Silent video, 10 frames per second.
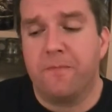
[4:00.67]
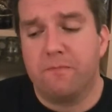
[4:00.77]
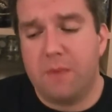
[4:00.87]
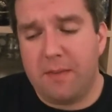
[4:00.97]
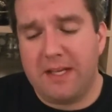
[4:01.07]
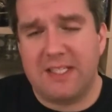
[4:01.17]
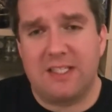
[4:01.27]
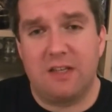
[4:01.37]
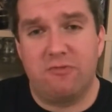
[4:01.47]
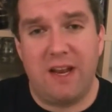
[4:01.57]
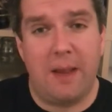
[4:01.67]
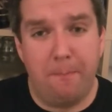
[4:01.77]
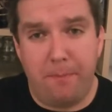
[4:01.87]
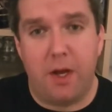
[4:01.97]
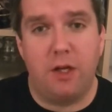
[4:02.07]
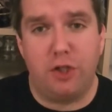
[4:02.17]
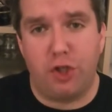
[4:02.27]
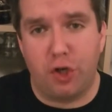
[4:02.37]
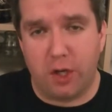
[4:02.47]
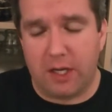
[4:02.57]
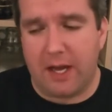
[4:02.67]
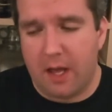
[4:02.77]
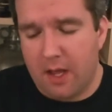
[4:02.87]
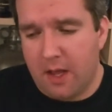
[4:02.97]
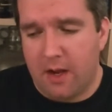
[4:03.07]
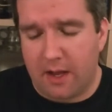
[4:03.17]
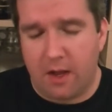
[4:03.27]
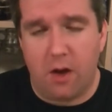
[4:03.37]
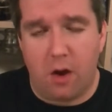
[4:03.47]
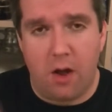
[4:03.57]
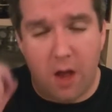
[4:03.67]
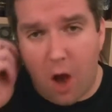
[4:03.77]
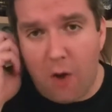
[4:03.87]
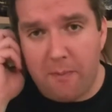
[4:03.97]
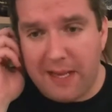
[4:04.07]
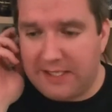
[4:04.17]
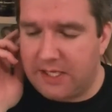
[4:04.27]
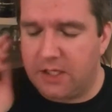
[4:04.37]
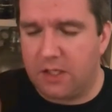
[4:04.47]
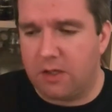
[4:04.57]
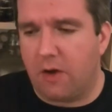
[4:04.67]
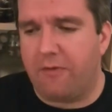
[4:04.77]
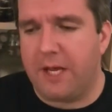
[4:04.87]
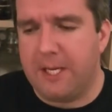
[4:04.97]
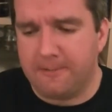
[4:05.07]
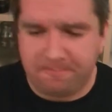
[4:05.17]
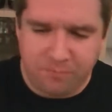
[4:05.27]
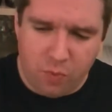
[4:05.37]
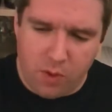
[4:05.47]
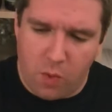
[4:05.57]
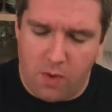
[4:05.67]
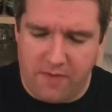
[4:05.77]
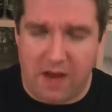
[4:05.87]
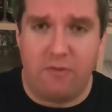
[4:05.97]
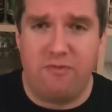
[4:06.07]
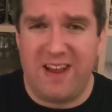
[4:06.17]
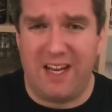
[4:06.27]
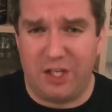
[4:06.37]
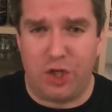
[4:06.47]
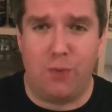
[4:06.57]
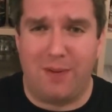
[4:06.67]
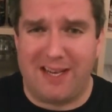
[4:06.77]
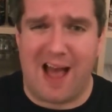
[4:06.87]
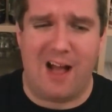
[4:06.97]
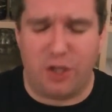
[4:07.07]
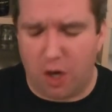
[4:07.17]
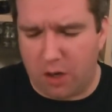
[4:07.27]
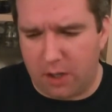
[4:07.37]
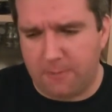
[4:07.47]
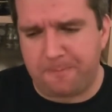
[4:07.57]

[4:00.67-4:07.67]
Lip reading: Maybe it's a really burnt sugar, like a homemade Cinder toffee with like a really super dark chocolate.